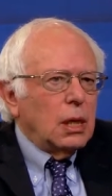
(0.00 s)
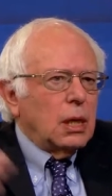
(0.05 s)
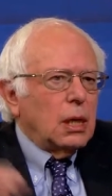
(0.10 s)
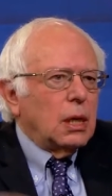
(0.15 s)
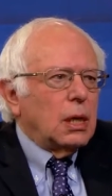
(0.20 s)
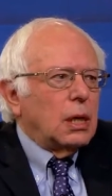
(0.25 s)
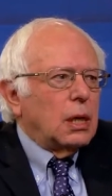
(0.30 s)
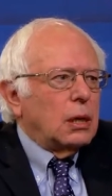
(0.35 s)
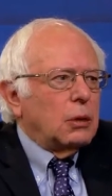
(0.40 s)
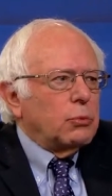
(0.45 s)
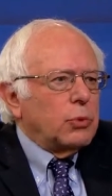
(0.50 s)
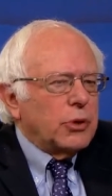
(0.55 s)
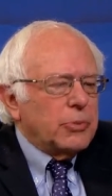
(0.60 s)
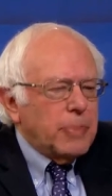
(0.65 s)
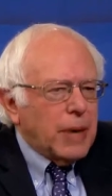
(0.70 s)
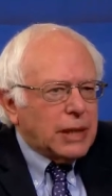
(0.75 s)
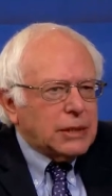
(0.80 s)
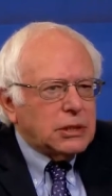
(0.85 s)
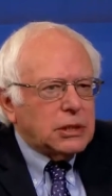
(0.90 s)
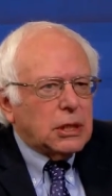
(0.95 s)
uh, with
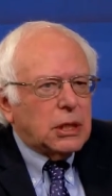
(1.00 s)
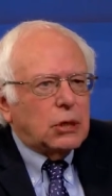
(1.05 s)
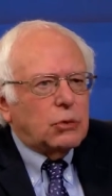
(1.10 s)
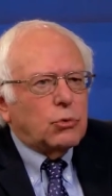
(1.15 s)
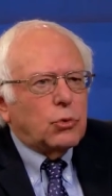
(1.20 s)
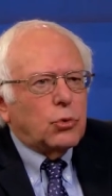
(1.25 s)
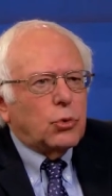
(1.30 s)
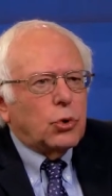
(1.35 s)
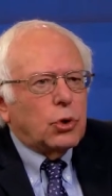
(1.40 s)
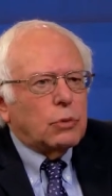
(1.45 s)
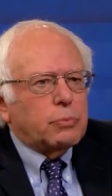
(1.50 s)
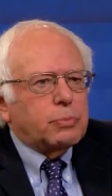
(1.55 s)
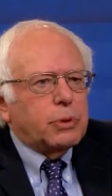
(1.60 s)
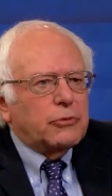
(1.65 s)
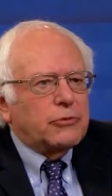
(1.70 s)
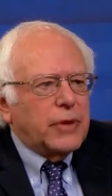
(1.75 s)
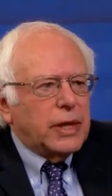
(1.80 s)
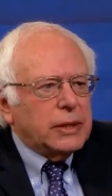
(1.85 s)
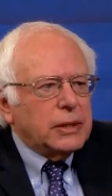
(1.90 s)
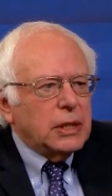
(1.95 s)
Mexico or
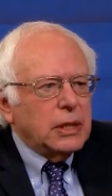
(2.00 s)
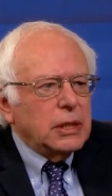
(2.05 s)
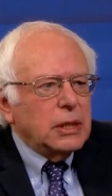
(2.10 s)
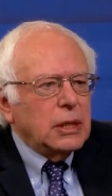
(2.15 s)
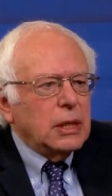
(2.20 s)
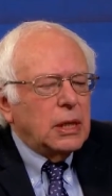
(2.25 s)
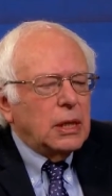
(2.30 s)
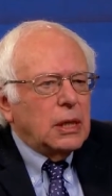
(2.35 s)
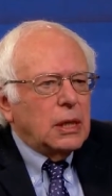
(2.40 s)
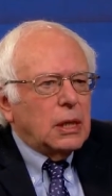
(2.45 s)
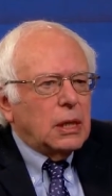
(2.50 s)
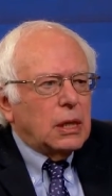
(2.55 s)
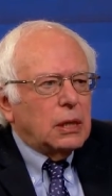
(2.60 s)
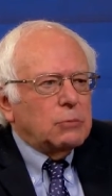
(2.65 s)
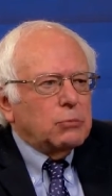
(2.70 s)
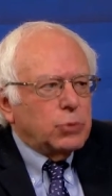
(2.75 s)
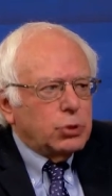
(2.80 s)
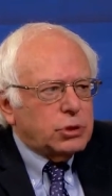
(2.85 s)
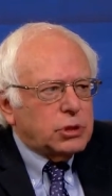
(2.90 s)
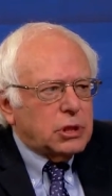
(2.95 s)
preventing uh,
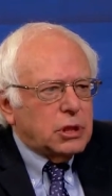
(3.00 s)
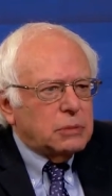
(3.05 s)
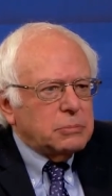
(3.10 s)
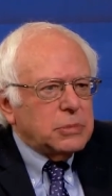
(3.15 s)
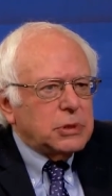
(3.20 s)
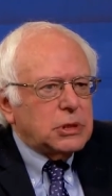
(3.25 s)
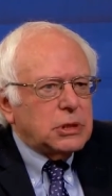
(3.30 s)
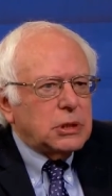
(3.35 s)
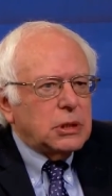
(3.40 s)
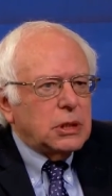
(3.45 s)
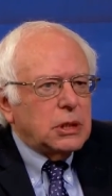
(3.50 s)
Muslims,